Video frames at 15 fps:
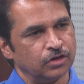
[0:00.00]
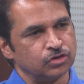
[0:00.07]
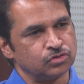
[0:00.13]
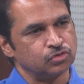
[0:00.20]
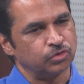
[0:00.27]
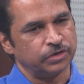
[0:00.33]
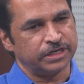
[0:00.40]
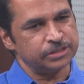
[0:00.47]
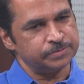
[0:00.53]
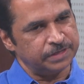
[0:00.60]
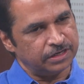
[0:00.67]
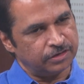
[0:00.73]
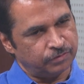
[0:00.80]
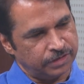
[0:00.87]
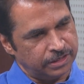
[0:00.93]
So it has
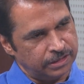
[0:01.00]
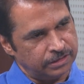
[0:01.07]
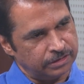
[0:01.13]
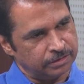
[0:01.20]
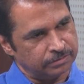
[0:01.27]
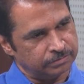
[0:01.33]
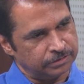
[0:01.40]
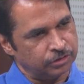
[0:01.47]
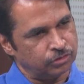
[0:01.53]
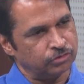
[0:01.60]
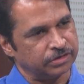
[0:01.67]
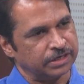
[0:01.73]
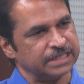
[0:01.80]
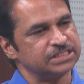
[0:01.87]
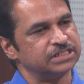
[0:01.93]
been a very
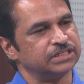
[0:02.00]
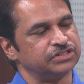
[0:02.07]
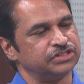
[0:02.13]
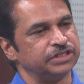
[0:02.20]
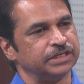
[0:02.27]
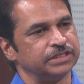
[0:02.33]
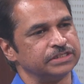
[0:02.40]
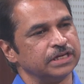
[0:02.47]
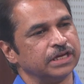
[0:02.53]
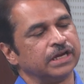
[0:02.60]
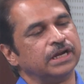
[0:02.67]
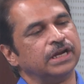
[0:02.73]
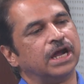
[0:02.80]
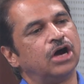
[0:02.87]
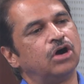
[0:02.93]
drastic change.
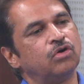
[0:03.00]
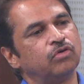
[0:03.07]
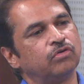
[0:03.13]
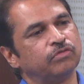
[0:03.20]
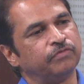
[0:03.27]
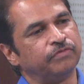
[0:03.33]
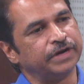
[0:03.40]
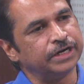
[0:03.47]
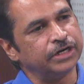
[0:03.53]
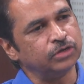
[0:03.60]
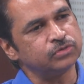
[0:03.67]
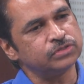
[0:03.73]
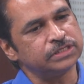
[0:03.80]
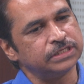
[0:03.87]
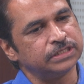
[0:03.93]
Now, where do you
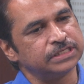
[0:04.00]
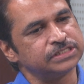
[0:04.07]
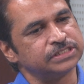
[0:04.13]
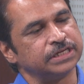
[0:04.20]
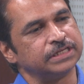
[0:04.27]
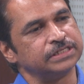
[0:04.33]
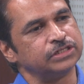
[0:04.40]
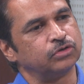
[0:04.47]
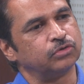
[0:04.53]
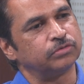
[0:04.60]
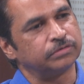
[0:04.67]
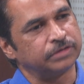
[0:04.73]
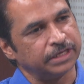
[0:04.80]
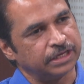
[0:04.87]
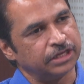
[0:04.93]
see this change
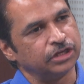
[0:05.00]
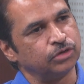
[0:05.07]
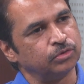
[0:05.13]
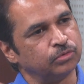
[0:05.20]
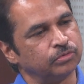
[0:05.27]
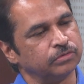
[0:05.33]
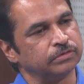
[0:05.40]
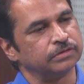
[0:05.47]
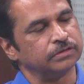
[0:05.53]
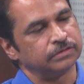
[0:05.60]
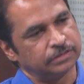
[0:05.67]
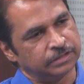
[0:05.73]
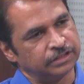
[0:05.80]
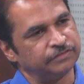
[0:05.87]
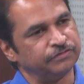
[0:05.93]
taking you
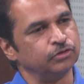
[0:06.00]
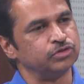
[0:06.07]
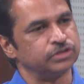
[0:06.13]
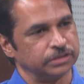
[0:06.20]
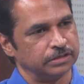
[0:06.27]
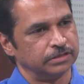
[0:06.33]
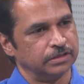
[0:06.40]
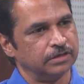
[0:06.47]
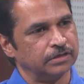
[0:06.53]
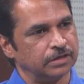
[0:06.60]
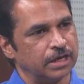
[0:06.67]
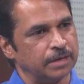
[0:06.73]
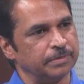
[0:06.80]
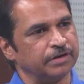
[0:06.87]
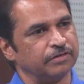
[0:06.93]
in the future?
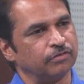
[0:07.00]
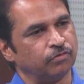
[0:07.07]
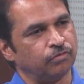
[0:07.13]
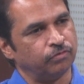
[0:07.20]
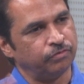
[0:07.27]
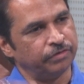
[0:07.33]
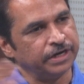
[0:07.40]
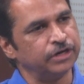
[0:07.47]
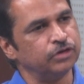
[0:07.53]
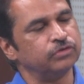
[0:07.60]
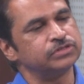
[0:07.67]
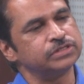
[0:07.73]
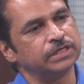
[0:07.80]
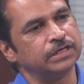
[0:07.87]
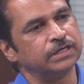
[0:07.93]
I mean, where do
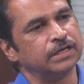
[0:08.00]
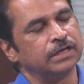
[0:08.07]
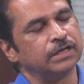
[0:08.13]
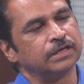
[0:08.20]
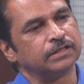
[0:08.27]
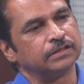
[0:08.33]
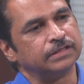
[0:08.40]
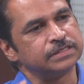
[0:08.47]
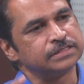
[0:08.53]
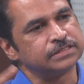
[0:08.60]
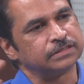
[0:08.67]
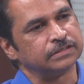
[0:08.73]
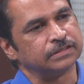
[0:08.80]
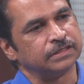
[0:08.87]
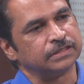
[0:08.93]
you see this
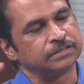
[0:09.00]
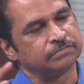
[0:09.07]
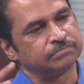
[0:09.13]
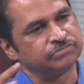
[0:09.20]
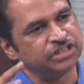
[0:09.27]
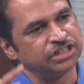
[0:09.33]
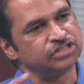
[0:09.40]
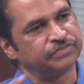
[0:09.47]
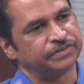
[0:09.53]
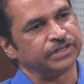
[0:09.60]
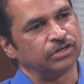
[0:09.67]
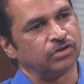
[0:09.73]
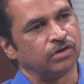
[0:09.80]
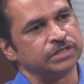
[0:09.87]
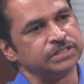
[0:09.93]
change of
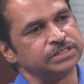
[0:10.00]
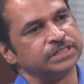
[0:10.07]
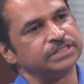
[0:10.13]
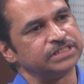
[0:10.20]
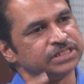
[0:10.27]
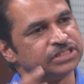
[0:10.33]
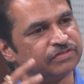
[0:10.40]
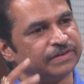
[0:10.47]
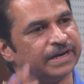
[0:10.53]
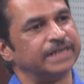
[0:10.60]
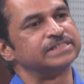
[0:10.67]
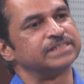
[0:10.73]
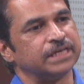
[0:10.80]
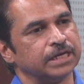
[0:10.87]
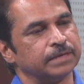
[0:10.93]
technology and change of
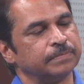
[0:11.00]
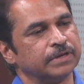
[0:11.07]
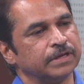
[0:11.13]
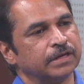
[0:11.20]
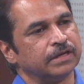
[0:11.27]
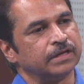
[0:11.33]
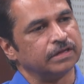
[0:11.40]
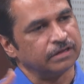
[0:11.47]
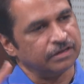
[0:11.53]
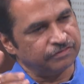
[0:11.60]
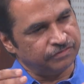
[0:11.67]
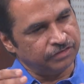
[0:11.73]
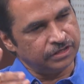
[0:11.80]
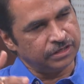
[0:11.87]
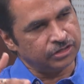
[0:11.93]
landscape, if
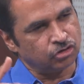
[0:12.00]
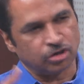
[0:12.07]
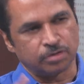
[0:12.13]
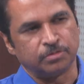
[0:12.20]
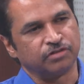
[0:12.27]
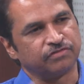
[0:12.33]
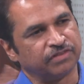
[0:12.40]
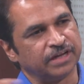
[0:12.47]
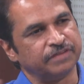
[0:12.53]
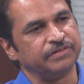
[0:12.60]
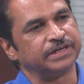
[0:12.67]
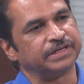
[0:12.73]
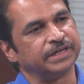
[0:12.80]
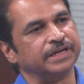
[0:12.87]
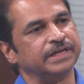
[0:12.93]
we talk about 5
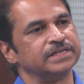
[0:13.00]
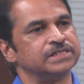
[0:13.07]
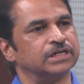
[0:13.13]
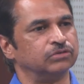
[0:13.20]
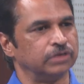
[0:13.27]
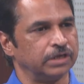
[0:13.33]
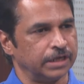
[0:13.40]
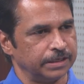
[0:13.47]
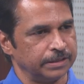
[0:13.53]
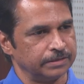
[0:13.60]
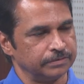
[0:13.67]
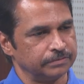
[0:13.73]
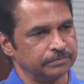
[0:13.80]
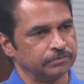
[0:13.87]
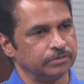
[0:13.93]
years, 10 years down the line,
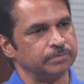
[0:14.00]
or